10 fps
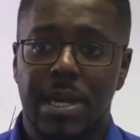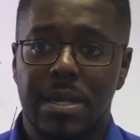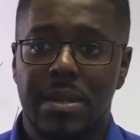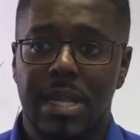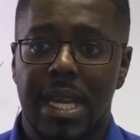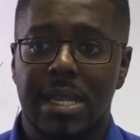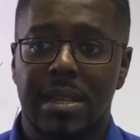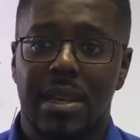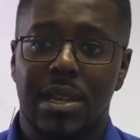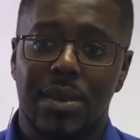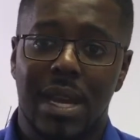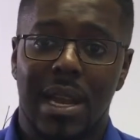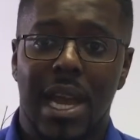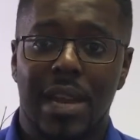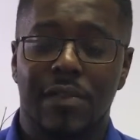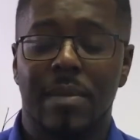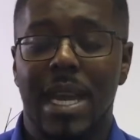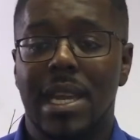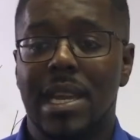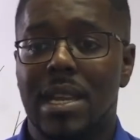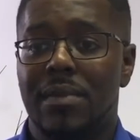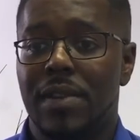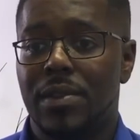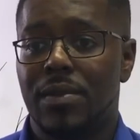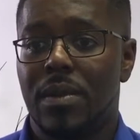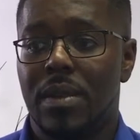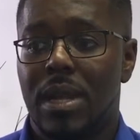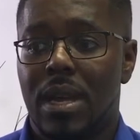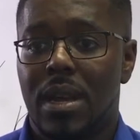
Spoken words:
personal data that you collect from any individual